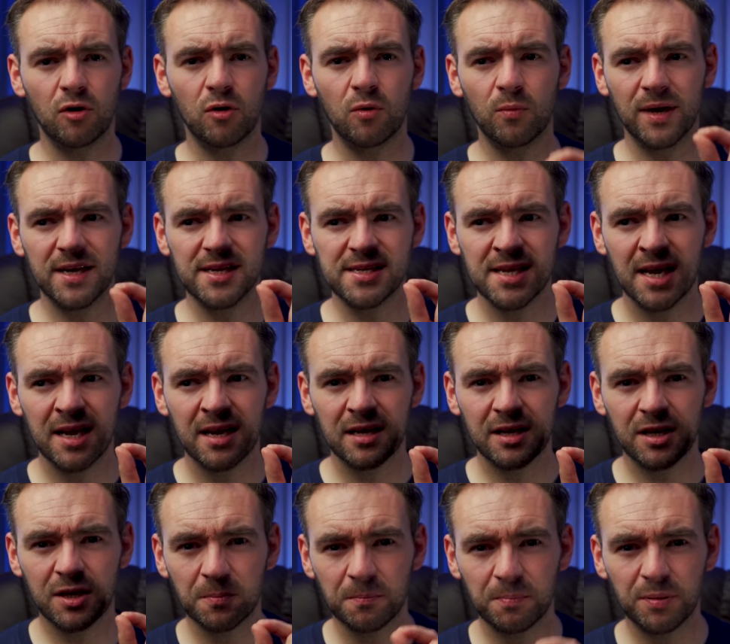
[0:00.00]
always
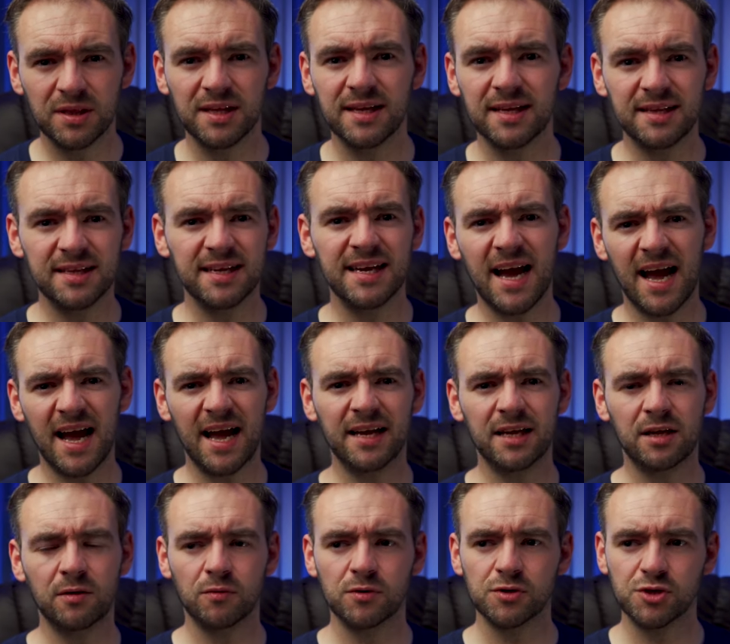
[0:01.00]
completely
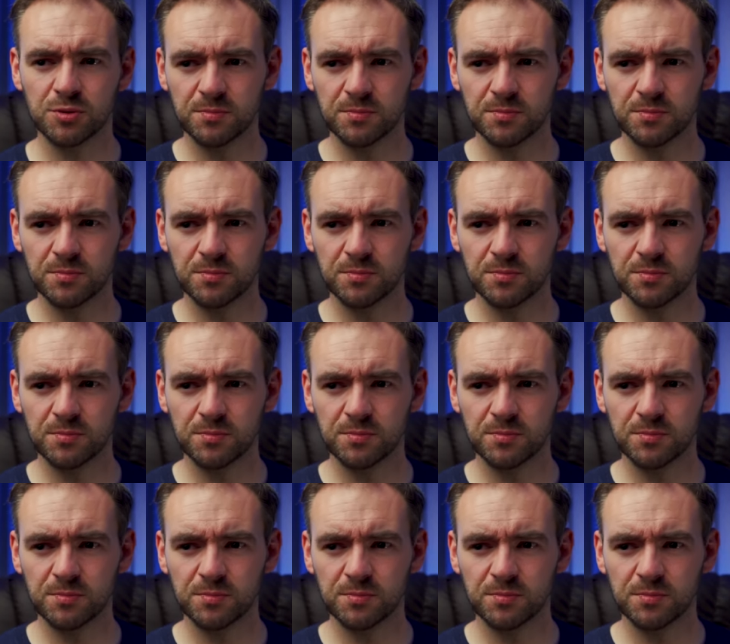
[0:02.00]
accurate.